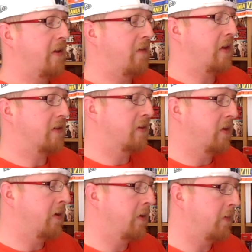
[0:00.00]
DVDs.
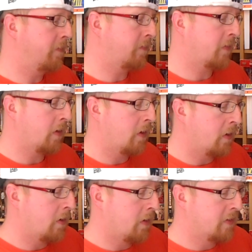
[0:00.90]

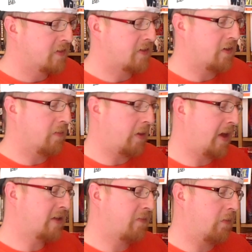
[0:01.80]
It's still a
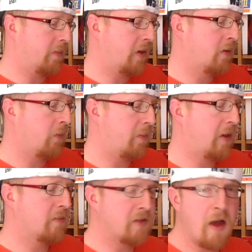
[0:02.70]
blast for me. When it
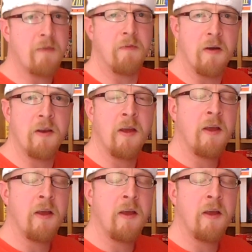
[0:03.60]
becomes not fun,